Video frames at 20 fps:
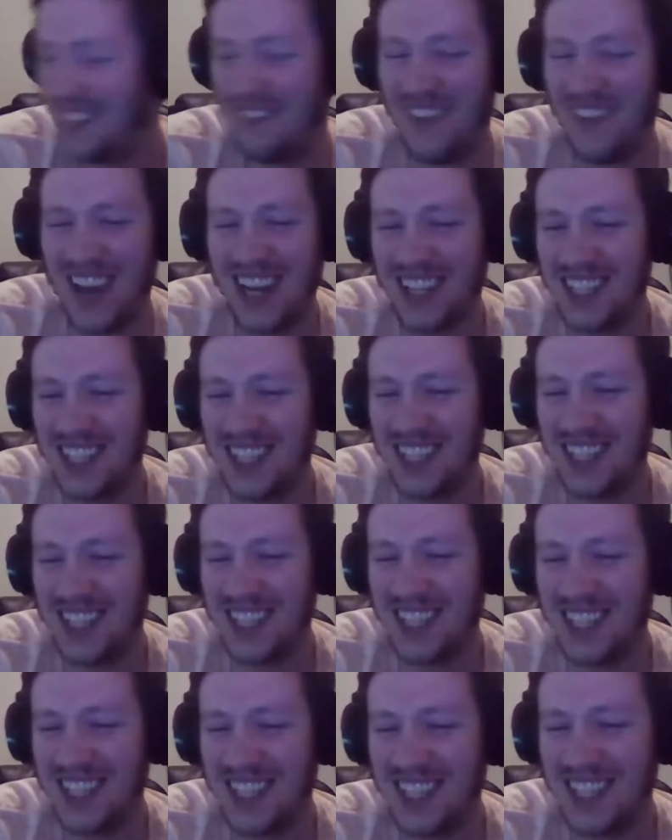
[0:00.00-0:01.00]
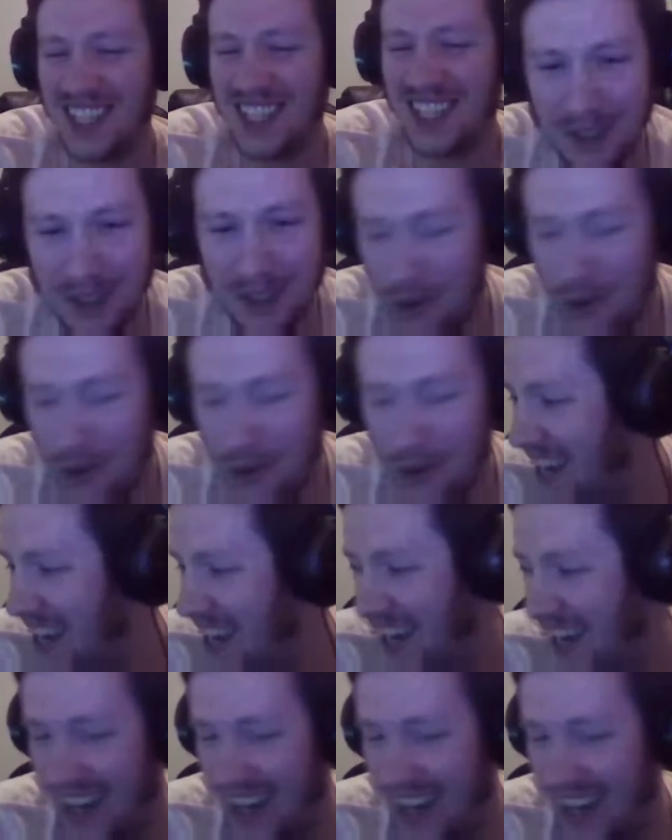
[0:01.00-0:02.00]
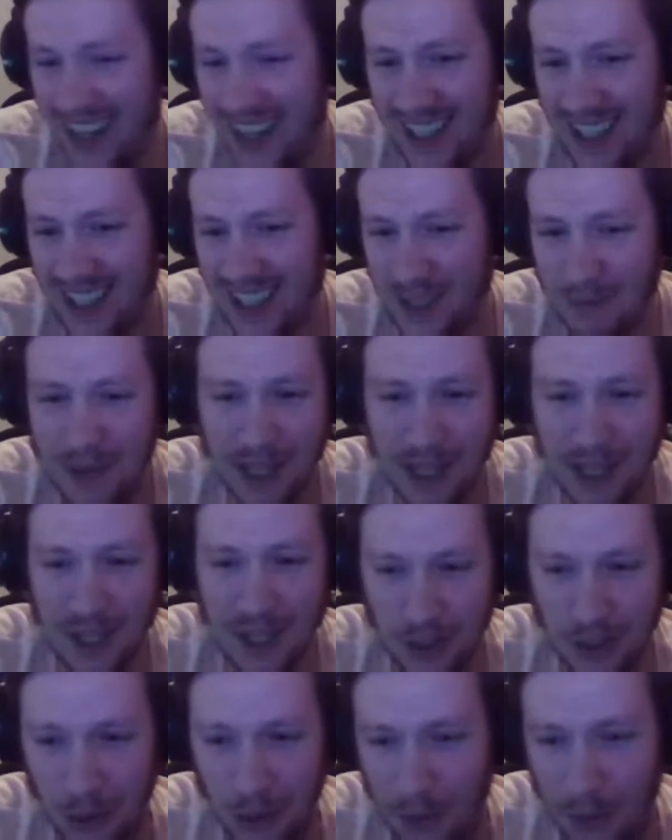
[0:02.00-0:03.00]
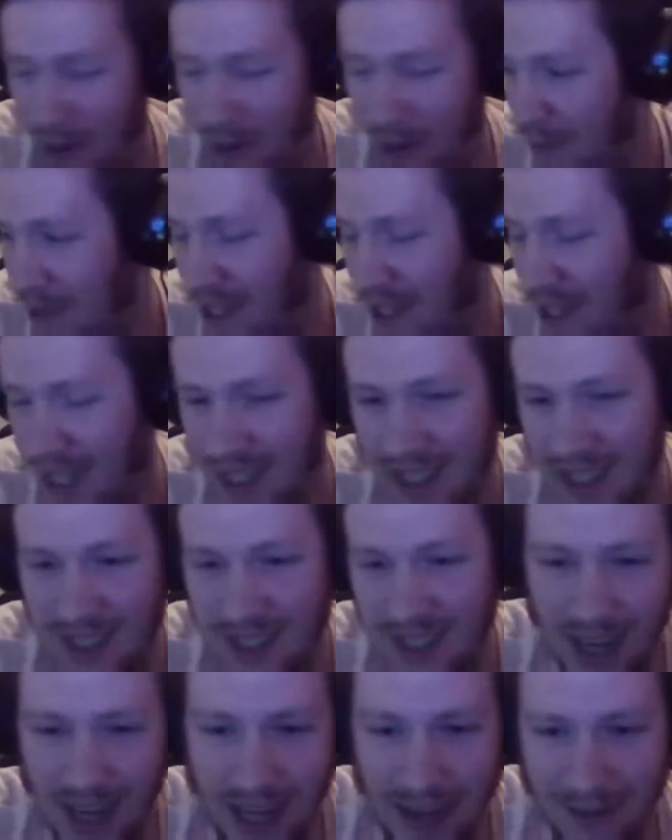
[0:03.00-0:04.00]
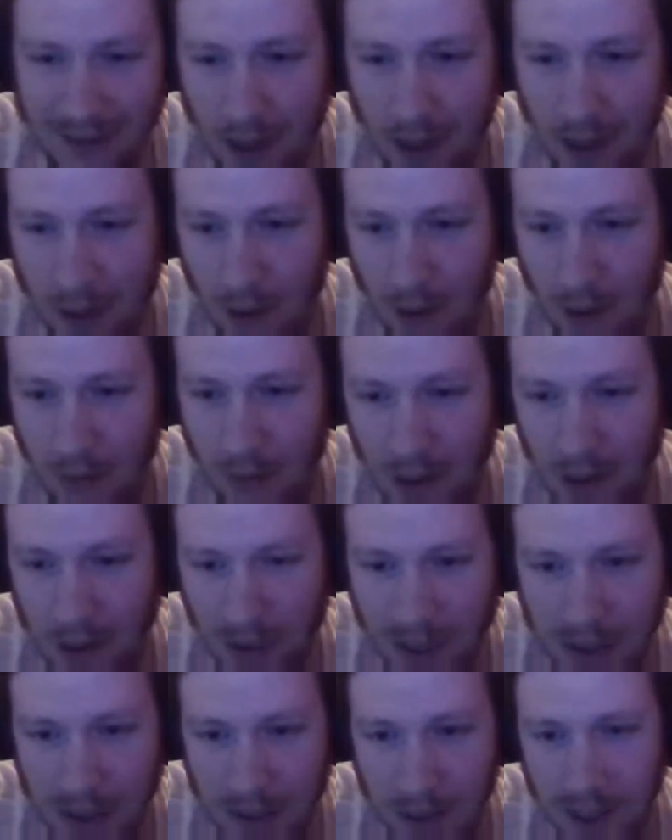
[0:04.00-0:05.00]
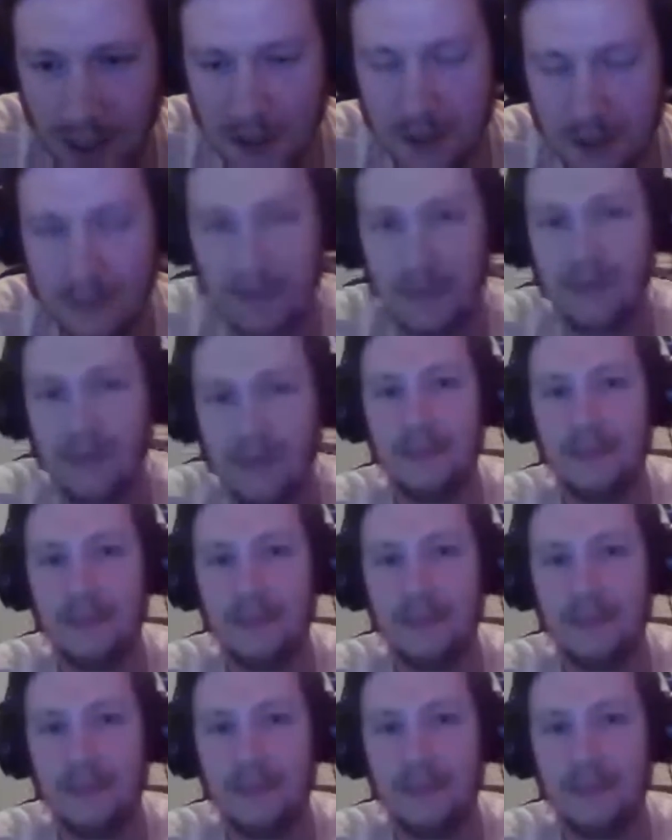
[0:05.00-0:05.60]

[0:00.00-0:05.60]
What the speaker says: His fantasy prowess would be it diminished a little bit because he's not having to throw the ball quite so much.